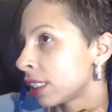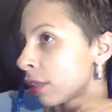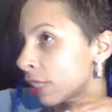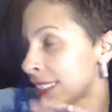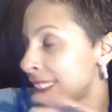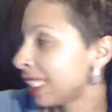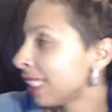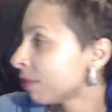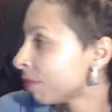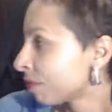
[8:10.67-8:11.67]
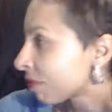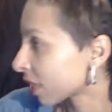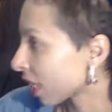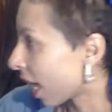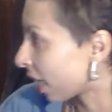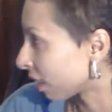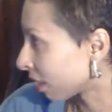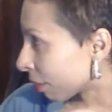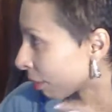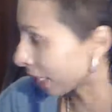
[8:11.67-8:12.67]
see, and
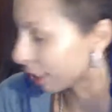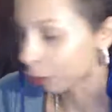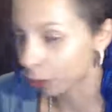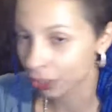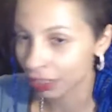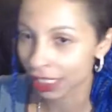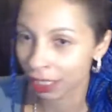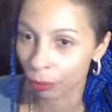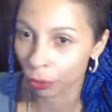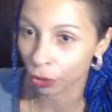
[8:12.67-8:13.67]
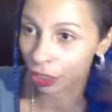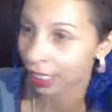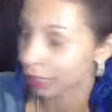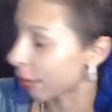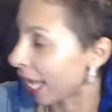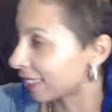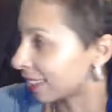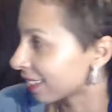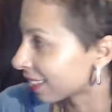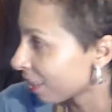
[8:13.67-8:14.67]
the more you see, the more you connect
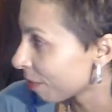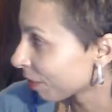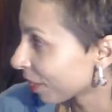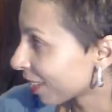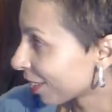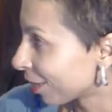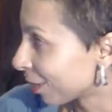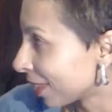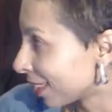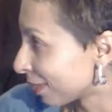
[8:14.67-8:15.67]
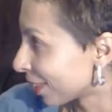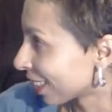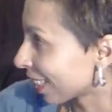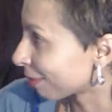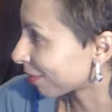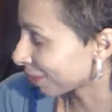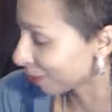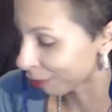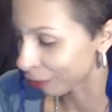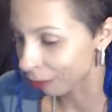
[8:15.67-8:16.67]
patterns. So your intuition comes through
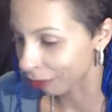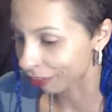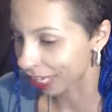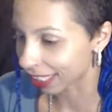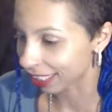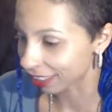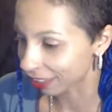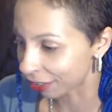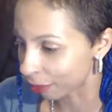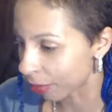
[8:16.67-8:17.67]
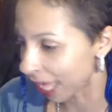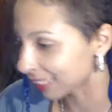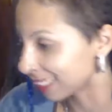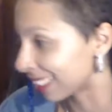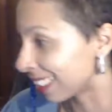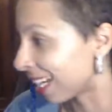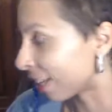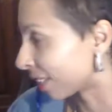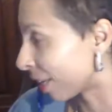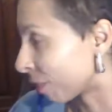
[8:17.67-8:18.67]
the form of like, patterns in the
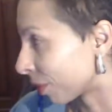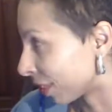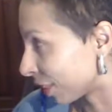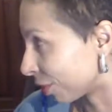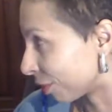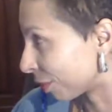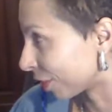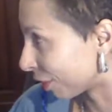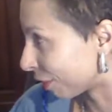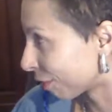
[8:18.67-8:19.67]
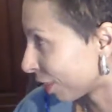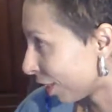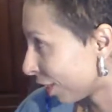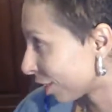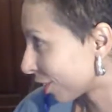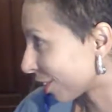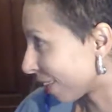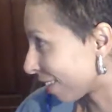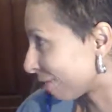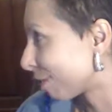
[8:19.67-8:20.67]
outside world that you observe. So
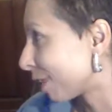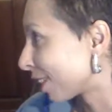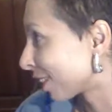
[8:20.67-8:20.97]
that information